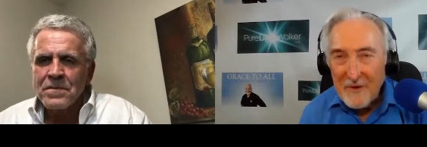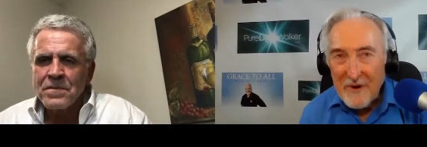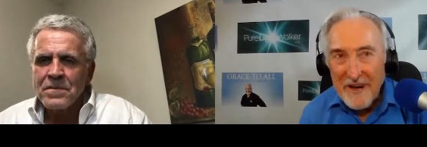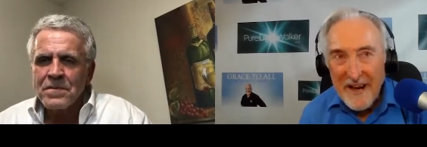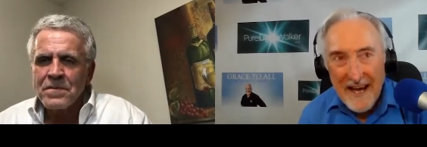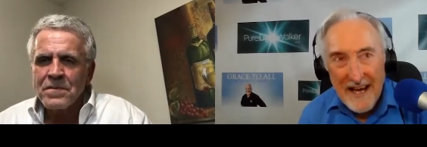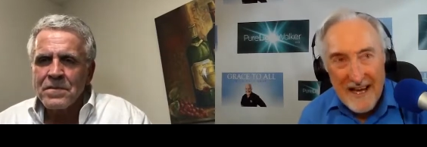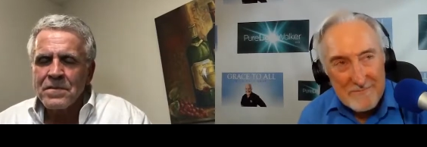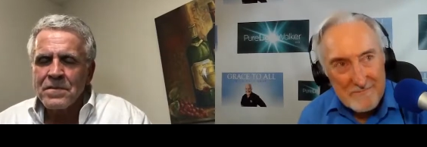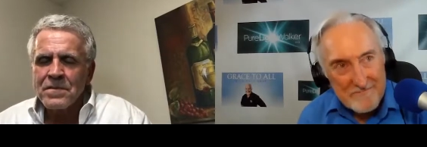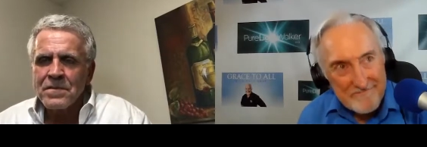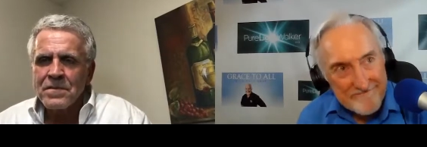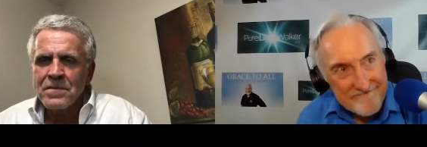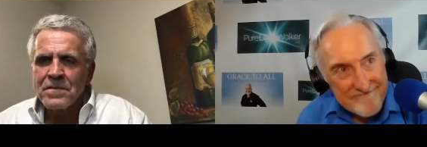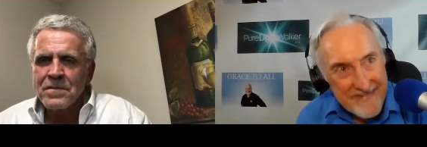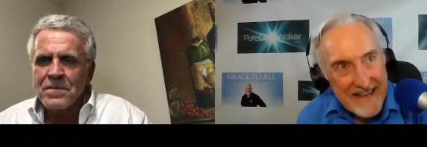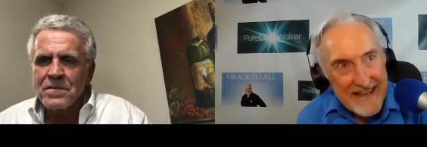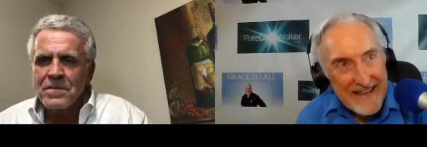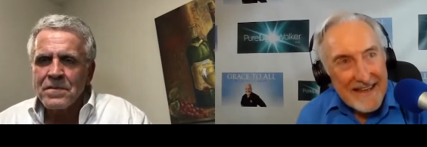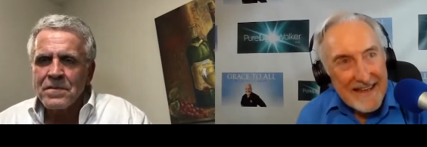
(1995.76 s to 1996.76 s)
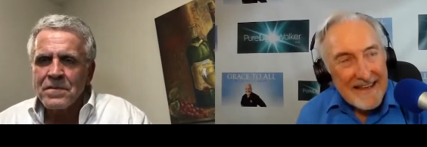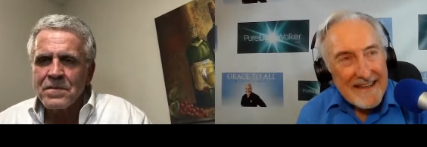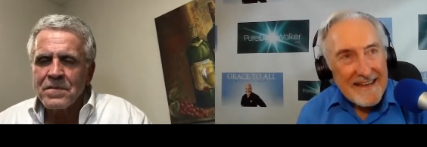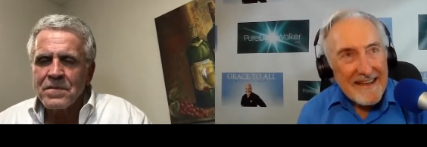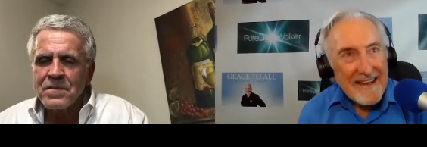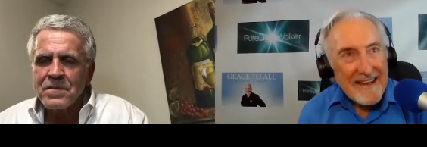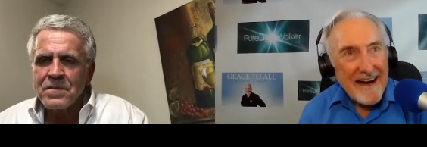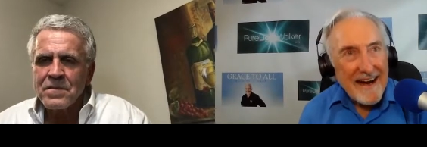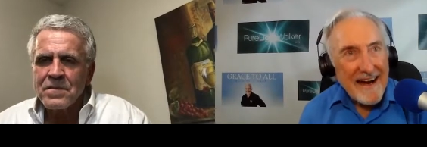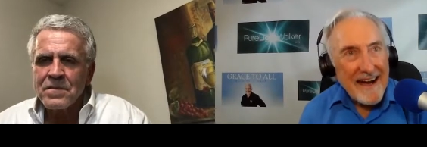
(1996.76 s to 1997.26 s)
Speaker 1: when I
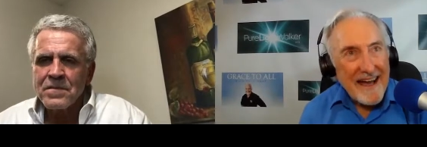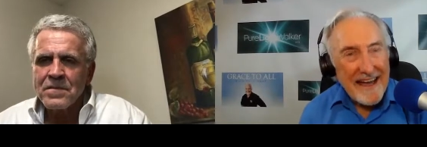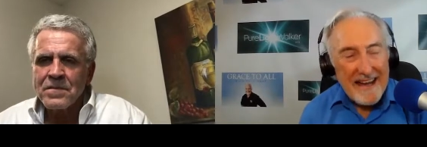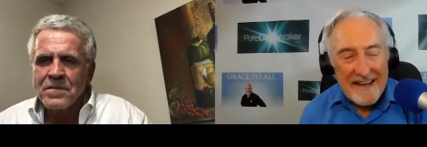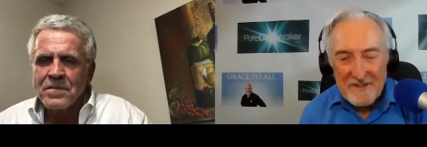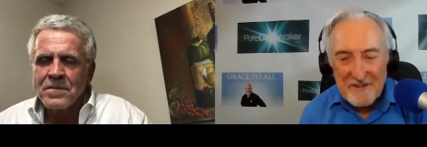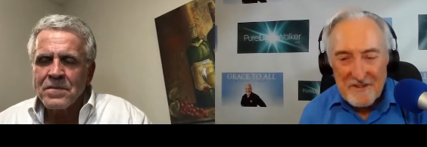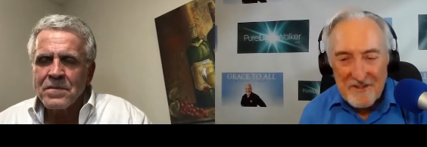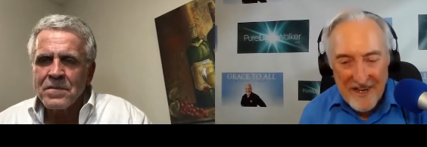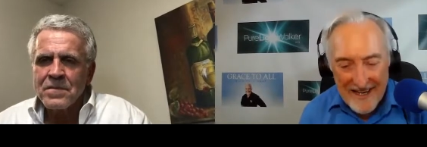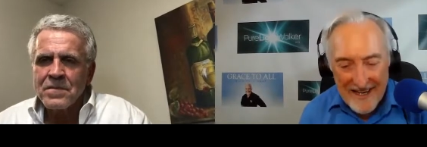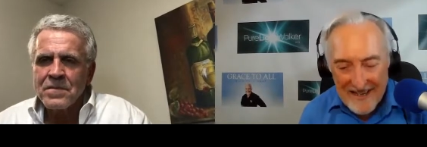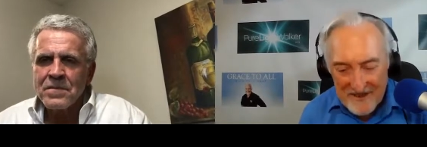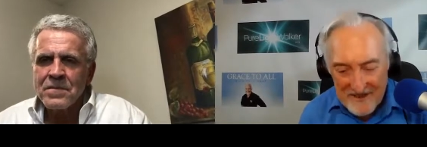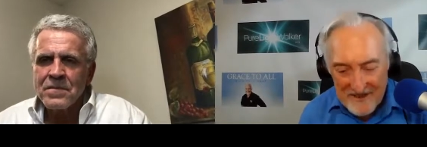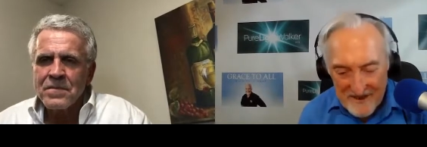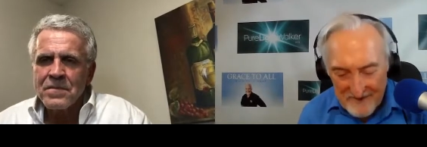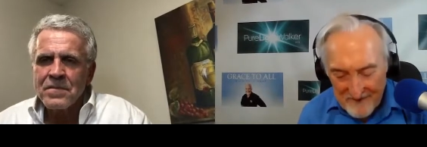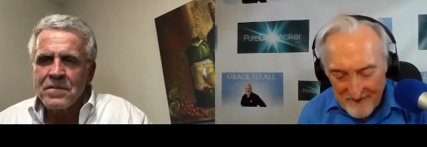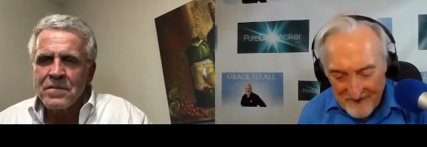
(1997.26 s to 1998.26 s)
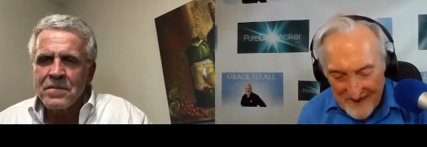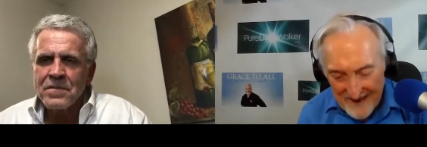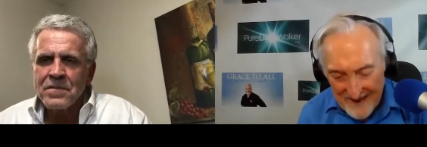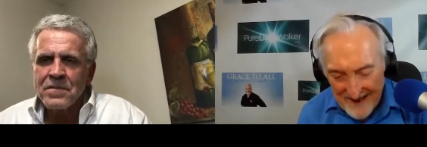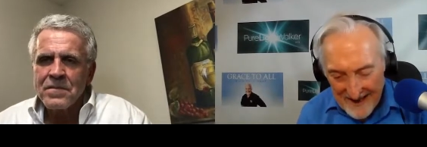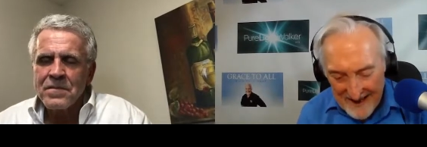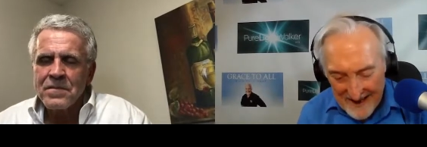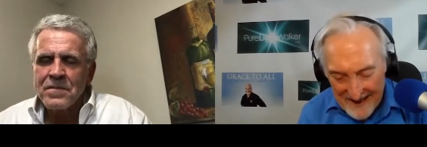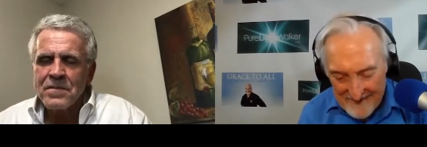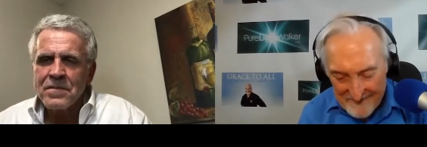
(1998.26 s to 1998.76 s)
uh, had a change, in,
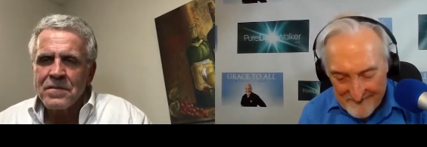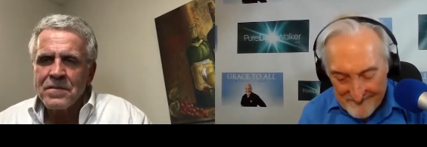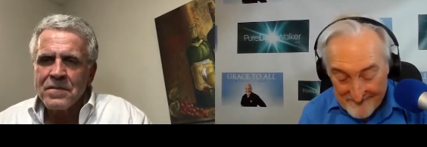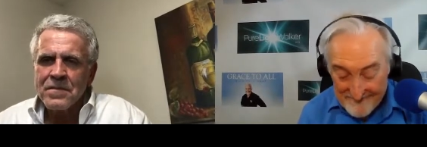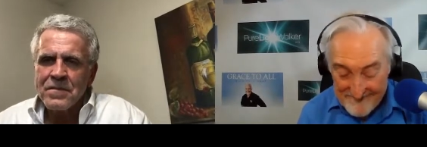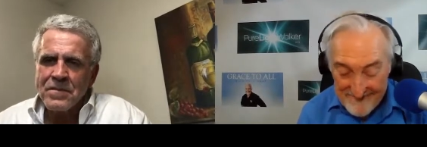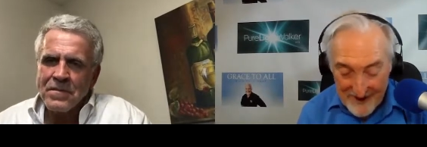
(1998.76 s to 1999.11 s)
uh,